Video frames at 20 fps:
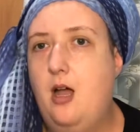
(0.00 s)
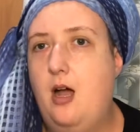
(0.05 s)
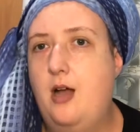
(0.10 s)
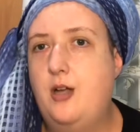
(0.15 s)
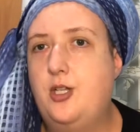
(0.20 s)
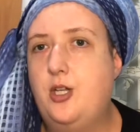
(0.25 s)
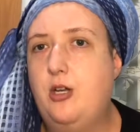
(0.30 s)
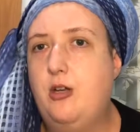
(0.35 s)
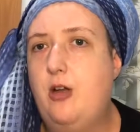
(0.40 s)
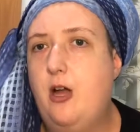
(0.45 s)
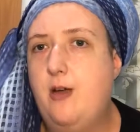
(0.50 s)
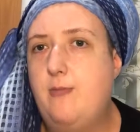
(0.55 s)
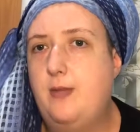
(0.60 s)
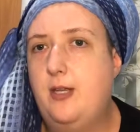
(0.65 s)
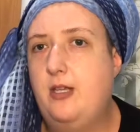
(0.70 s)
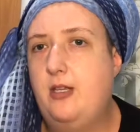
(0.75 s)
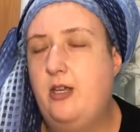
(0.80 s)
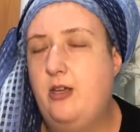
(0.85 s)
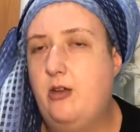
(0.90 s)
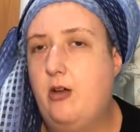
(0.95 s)
I do hope
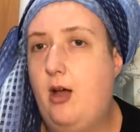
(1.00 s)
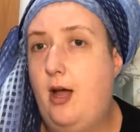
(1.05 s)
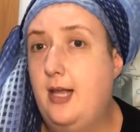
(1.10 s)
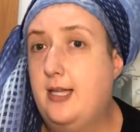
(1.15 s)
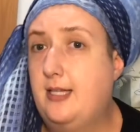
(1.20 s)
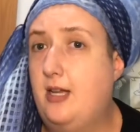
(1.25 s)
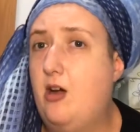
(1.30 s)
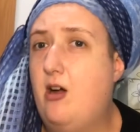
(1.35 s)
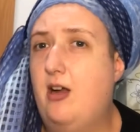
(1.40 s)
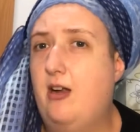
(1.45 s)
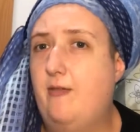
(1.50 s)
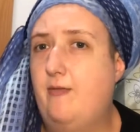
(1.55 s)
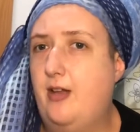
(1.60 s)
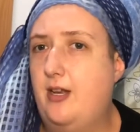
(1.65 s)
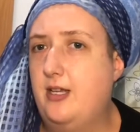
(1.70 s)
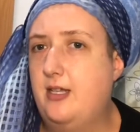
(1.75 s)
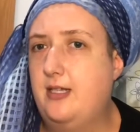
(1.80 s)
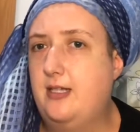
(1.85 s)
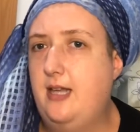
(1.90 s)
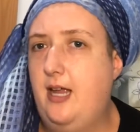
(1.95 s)
that you guys kind of
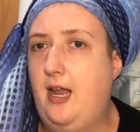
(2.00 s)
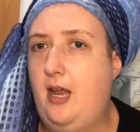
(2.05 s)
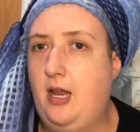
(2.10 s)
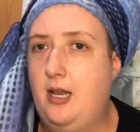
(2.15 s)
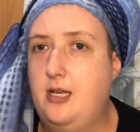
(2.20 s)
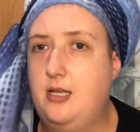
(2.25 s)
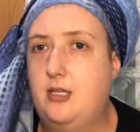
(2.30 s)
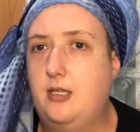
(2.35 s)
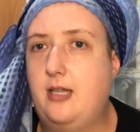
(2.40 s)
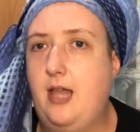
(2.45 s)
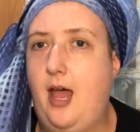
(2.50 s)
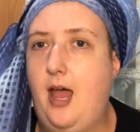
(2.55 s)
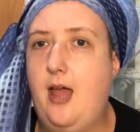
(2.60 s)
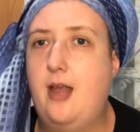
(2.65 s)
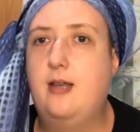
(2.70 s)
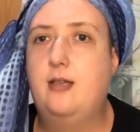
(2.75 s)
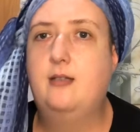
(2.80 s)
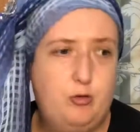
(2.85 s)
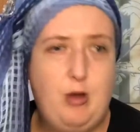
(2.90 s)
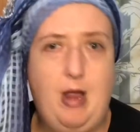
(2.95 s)
understand
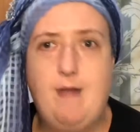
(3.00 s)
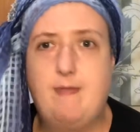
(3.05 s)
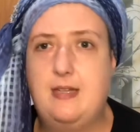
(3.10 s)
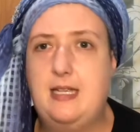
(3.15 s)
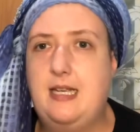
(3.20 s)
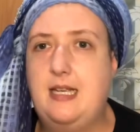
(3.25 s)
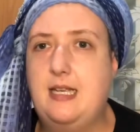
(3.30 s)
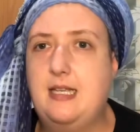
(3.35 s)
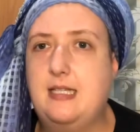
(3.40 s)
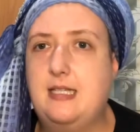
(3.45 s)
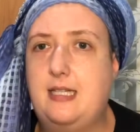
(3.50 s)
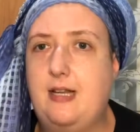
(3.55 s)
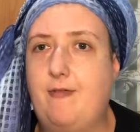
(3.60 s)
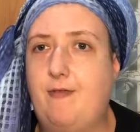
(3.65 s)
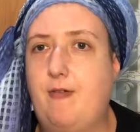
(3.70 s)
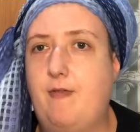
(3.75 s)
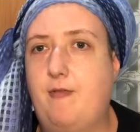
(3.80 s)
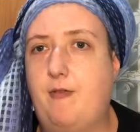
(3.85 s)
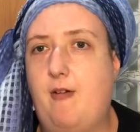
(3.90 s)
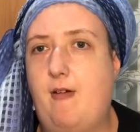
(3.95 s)
that traveling is
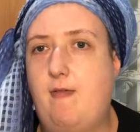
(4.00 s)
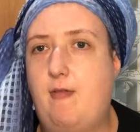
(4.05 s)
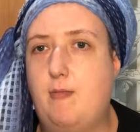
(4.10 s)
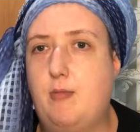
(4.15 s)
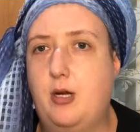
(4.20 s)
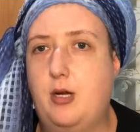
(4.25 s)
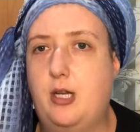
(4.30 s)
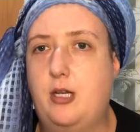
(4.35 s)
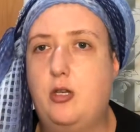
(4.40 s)
different for everybody.